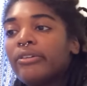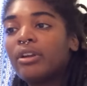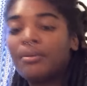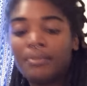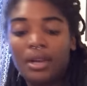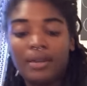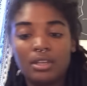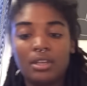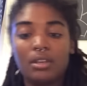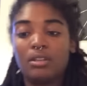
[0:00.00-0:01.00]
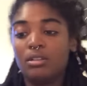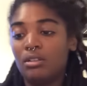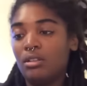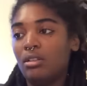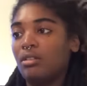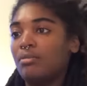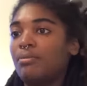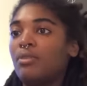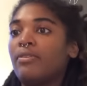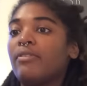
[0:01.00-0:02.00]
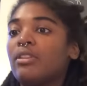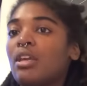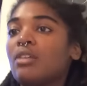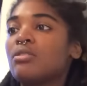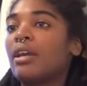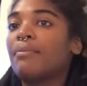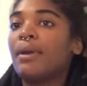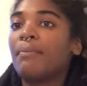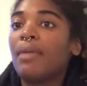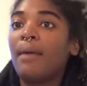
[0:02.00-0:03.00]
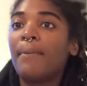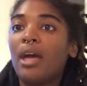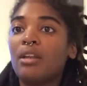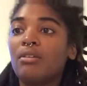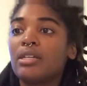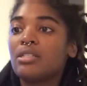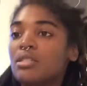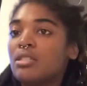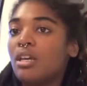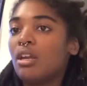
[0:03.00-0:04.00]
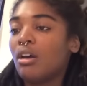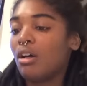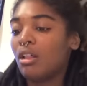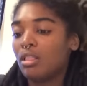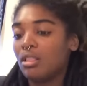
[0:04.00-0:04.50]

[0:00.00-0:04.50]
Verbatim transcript: I'm going to have to move everything so I can pick up the iPad and you guys can see it all.